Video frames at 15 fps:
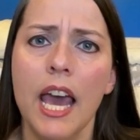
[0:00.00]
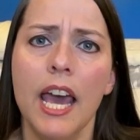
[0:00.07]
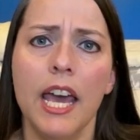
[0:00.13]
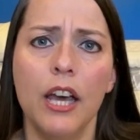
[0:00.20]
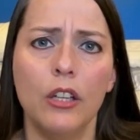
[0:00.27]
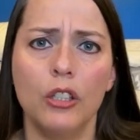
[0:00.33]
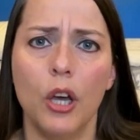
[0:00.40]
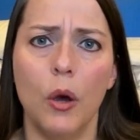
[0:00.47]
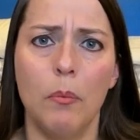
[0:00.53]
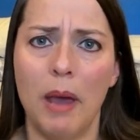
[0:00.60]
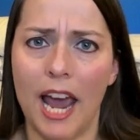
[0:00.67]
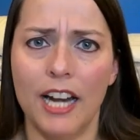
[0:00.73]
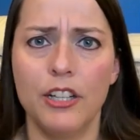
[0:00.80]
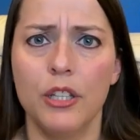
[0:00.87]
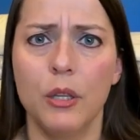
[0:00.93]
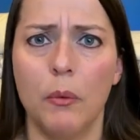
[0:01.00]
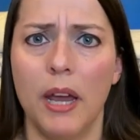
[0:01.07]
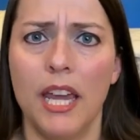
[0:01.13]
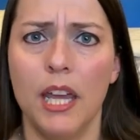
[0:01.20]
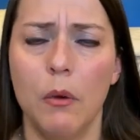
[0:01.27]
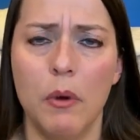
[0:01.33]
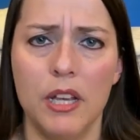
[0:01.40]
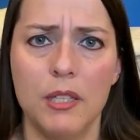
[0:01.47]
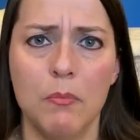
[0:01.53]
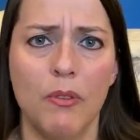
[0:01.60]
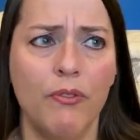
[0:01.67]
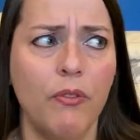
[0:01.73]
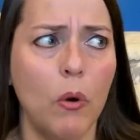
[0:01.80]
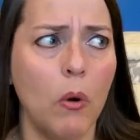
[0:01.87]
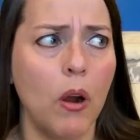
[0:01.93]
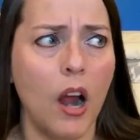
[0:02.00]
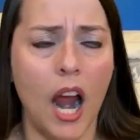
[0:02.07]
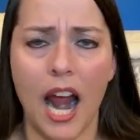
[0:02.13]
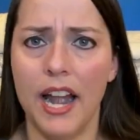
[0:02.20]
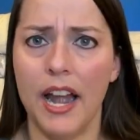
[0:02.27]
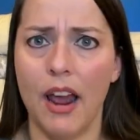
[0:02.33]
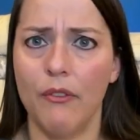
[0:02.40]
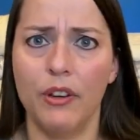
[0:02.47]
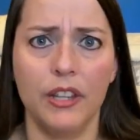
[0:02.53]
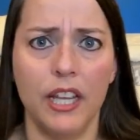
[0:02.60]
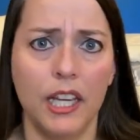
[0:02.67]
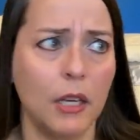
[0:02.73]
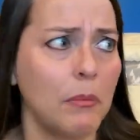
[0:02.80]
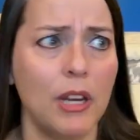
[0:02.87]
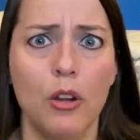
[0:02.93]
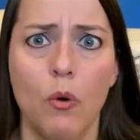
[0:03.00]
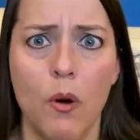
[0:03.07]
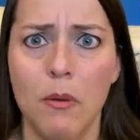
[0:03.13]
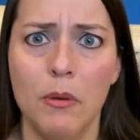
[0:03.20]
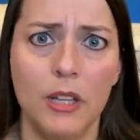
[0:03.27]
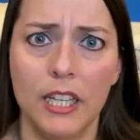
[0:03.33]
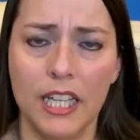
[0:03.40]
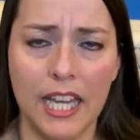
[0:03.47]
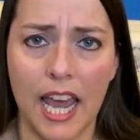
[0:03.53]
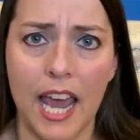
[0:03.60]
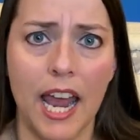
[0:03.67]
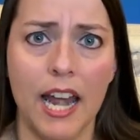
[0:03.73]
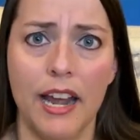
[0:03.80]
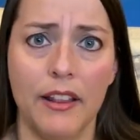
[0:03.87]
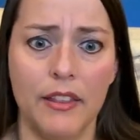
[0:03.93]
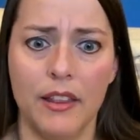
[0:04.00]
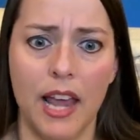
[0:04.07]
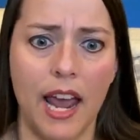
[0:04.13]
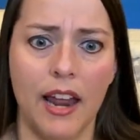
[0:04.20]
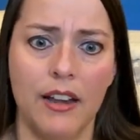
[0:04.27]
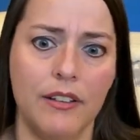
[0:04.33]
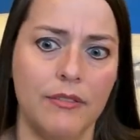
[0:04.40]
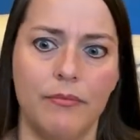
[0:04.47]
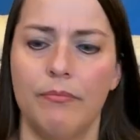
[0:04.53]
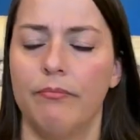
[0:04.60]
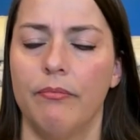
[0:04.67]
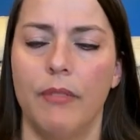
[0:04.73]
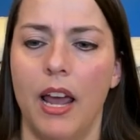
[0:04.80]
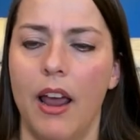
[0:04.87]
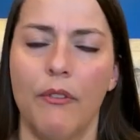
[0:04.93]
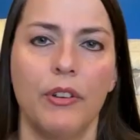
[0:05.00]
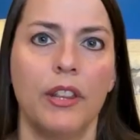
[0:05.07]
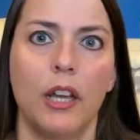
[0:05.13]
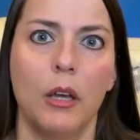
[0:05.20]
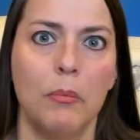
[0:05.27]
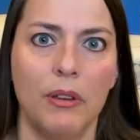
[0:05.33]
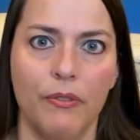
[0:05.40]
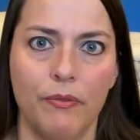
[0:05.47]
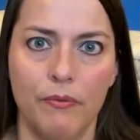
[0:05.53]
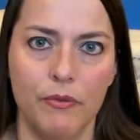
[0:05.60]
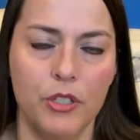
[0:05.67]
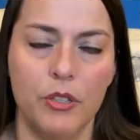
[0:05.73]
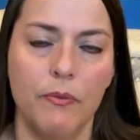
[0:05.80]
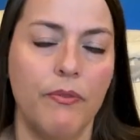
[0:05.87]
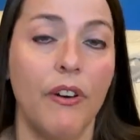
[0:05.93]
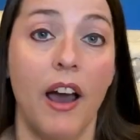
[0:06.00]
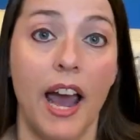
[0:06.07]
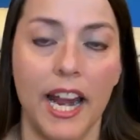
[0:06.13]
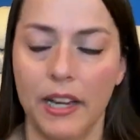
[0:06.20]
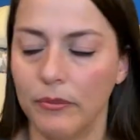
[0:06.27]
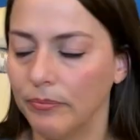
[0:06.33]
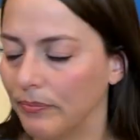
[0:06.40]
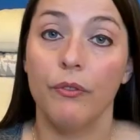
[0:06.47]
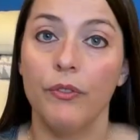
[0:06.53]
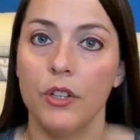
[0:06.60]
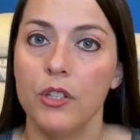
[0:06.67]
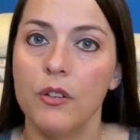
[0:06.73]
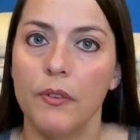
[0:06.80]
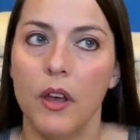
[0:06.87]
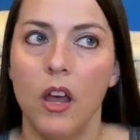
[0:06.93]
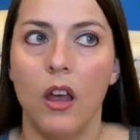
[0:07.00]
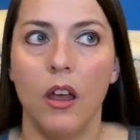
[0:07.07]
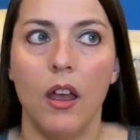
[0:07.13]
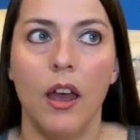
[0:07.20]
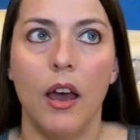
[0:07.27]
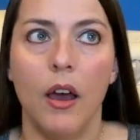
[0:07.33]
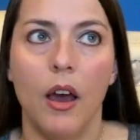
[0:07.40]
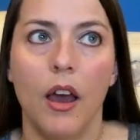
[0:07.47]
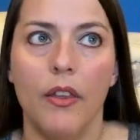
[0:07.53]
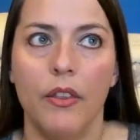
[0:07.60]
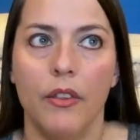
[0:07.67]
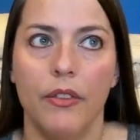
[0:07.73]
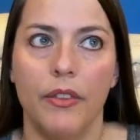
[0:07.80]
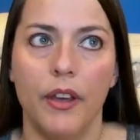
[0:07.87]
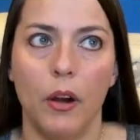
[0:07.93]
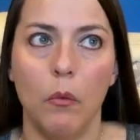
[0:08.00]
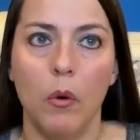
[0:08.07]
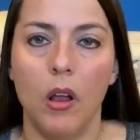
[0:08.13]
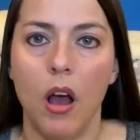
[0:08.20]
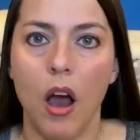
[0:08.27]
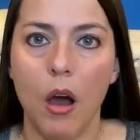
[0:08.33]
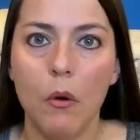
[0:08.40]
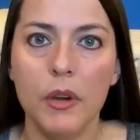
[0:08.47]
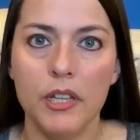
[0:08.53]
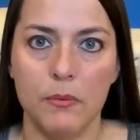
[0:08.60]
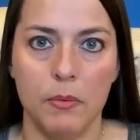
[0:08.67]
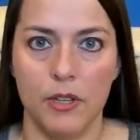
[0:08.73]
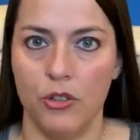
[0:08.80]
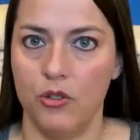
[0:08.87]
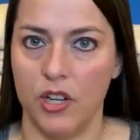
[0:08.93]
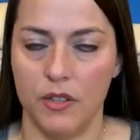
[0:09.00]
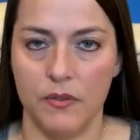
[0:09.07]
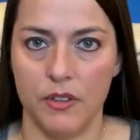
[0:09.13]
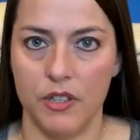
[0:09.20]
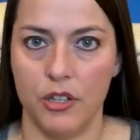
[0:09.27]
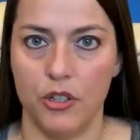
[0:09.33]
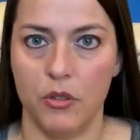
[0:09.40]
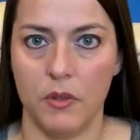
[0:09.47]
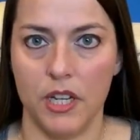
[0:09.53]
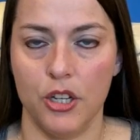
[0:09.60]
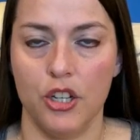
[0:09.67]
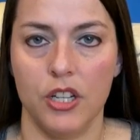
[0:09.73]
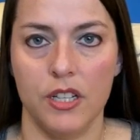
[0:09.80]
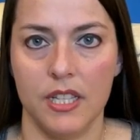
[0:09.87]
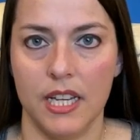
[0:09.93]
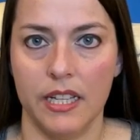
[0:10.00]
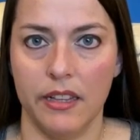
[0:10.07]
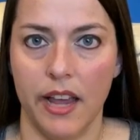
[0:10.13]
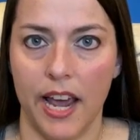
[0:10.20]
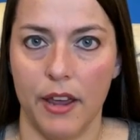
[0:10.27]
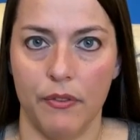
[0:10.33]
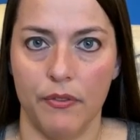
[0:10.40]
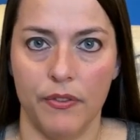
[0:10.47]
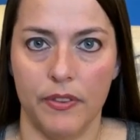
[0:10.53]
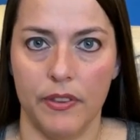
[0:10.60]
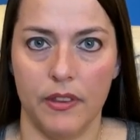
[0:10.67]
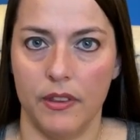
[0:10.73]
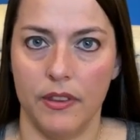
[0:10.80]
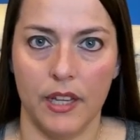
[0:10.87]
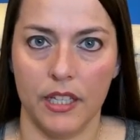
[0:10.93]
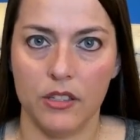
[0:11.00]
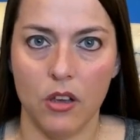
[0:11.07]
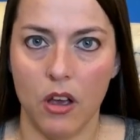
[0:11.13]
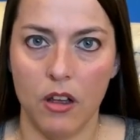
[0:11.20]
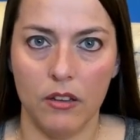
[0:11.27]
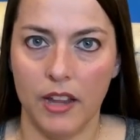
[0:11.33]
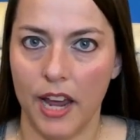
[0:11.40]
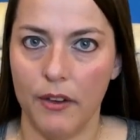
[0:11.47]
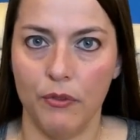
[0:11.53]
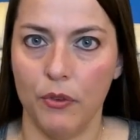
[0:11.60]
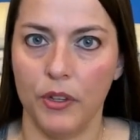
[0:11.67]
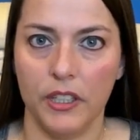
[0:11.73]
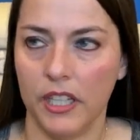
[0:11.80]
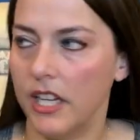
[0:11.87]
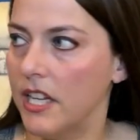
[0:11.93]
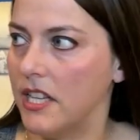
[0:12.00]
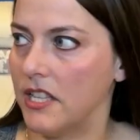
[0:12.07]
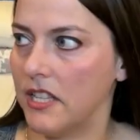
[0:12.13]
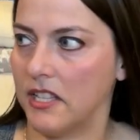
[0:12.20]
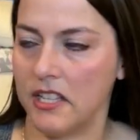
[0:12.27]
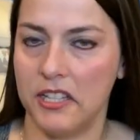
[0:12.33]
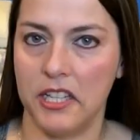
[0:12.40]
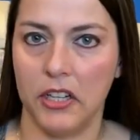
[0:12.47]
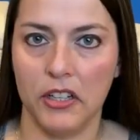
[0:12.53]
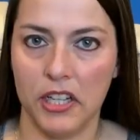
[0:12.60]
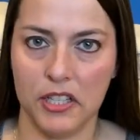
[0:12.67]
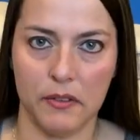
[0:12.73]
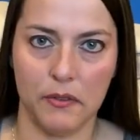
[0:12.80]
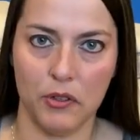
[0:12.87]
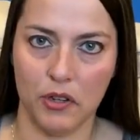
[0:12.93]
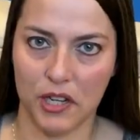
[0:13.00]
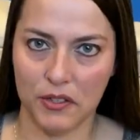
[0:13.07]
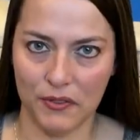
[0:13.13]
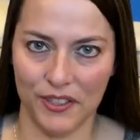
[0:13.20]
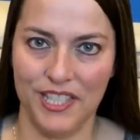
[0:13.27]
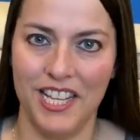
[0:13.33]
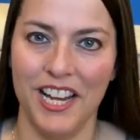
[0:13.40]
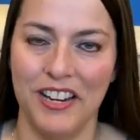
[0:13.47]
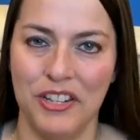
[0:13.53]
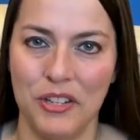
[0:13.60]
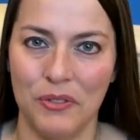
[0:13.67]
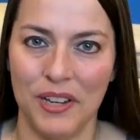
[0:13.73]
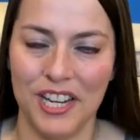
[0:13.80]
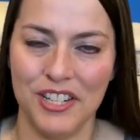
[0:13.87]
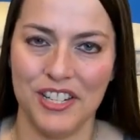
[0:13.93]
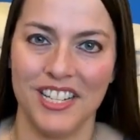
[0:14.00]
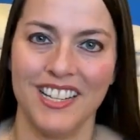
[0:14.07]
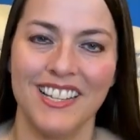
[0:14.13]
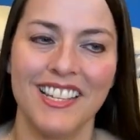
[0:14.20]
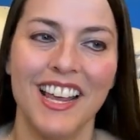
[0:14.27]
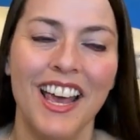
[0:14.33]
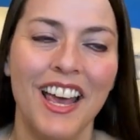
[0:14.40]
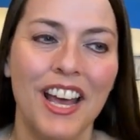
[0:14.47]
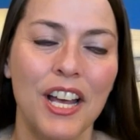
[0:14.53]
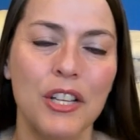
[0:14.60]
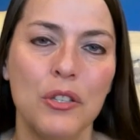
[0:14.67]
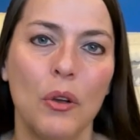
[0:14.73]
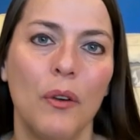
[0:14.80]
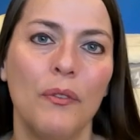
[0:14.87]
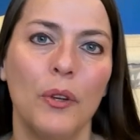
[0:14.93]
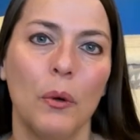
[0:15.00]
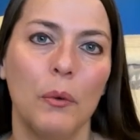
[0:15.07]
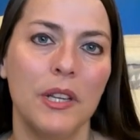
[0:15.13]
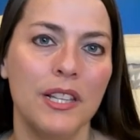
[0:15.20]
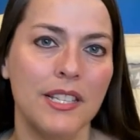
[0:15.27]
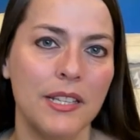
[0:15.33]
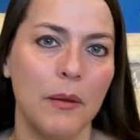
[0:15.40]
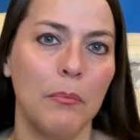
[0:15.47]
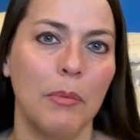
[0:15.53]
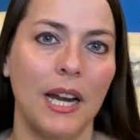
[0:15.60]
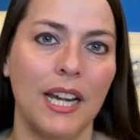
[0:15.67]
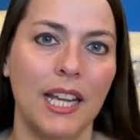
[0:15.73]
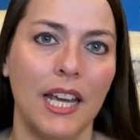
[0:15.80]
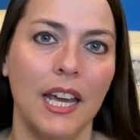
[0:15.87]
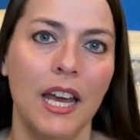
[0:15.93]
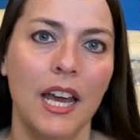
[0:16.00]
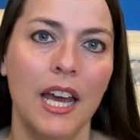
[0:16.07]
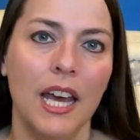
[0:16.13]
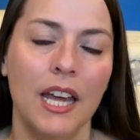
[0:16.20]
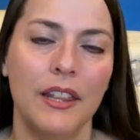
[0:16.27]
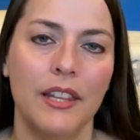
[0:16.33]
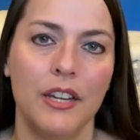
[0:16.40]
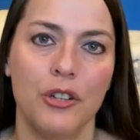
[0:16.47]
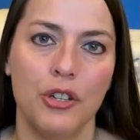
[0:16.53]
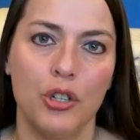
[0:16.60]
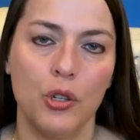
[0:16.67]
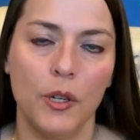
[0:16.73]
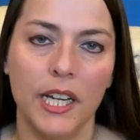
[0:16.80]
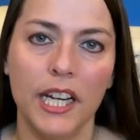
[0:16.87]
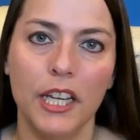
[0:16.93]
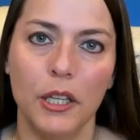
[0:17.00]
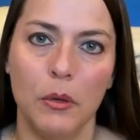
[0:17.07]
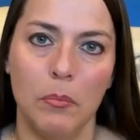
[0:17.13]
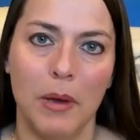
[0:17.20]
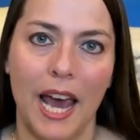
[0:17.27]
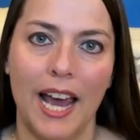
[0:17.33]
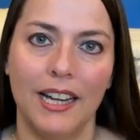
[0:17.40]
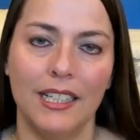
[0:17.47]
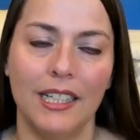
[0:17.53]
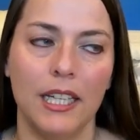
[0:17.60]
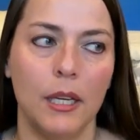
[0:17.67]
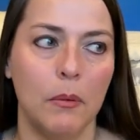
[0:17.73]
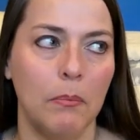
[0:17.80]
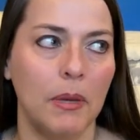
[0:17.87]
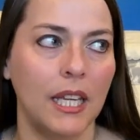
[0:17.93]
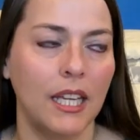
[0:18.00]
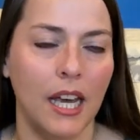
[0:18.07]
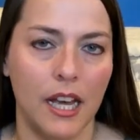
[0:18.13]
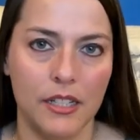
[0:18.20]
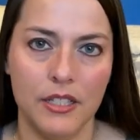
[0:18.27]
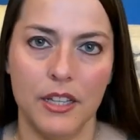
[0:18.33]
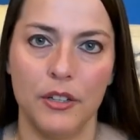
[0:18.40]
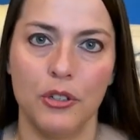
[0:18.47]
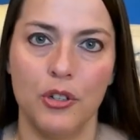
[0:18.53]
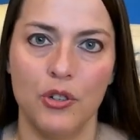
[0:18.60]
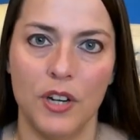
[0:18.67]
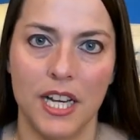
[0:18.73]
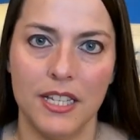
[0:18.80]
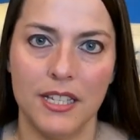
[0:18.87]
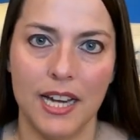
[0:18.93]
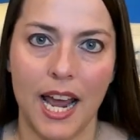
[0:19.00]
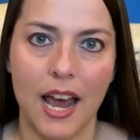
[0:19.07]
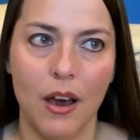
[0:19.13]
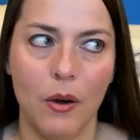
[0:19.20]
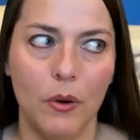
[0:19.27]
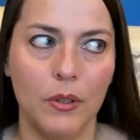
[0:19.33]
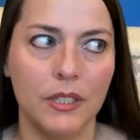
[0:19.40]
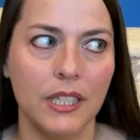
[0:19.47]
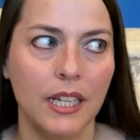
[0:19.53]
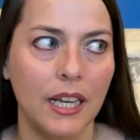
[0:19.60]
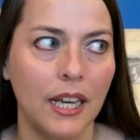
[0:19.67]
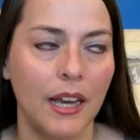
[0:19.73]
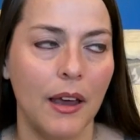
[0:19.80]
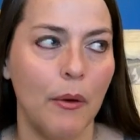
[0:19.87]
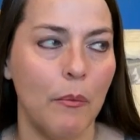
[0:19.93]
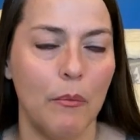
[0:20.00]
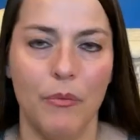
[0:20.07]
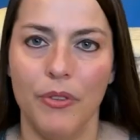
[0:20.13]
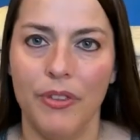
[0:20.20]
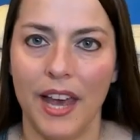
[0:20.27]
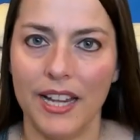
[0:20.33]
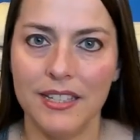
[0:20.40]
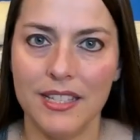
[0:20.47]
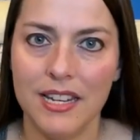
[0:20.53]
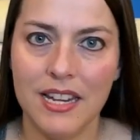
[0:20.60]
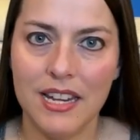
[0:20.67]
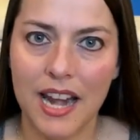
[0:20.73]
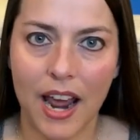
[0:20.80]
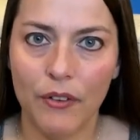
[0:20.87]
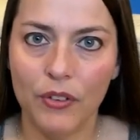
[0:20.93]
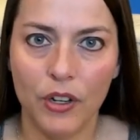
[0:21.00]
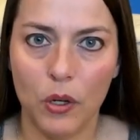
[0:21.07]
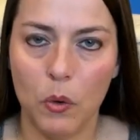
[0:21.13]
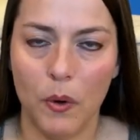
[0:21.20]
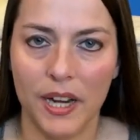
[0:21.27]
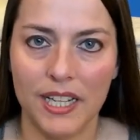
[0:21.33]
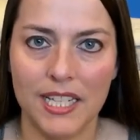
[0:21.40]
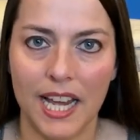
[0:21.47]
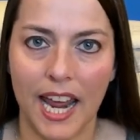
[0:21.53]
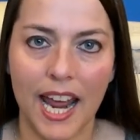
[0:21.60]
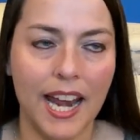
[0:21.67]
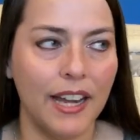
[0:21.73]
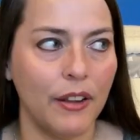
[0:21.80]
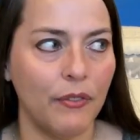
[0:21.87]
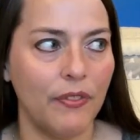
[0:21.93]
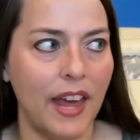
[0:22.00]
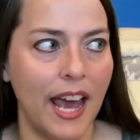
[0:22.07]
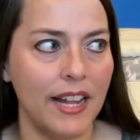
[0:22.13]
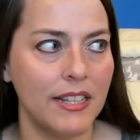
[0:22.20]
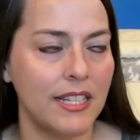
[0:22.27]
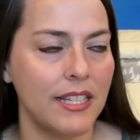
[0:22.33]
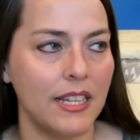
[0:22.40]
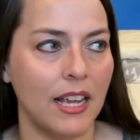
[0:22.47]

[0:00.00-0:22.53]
he'll go back to the way he was before and everything can be normal again and, and everything will be fine. First of all, there will always be stressful situations in life that's all life really is is a series of stressful situations so if you're with somebody that is treating you badly because they're stressed out, that's never going to end. If that's